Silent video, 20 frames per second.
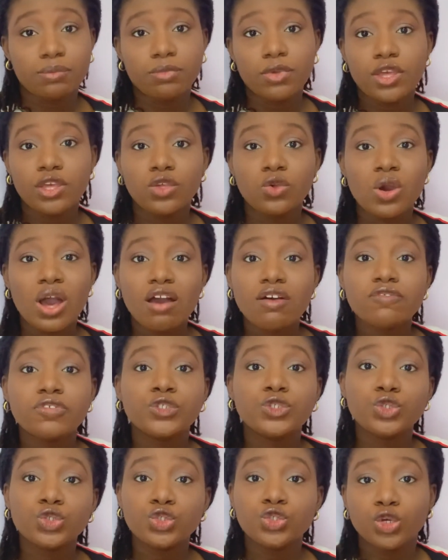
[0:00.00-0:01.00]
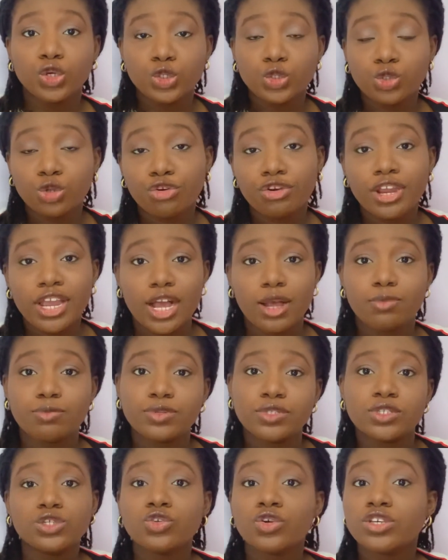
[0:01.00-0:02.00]
You have Choose Your Story apps.
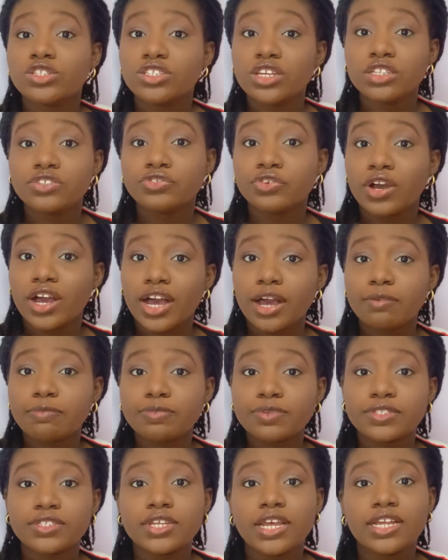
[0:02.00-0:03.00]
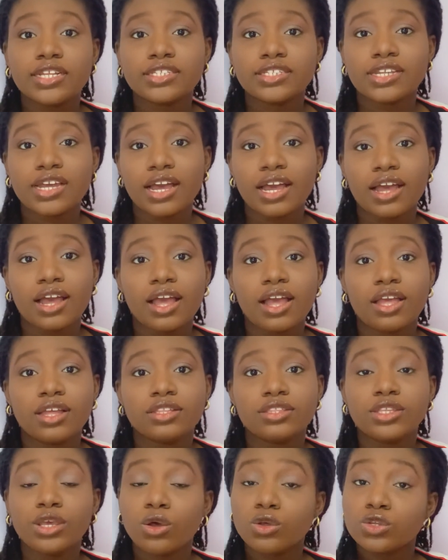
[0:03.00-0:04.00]
So you search for apps that
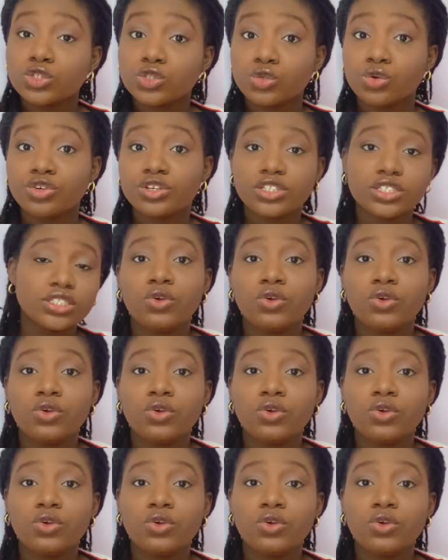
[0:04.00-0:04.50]
tell stories.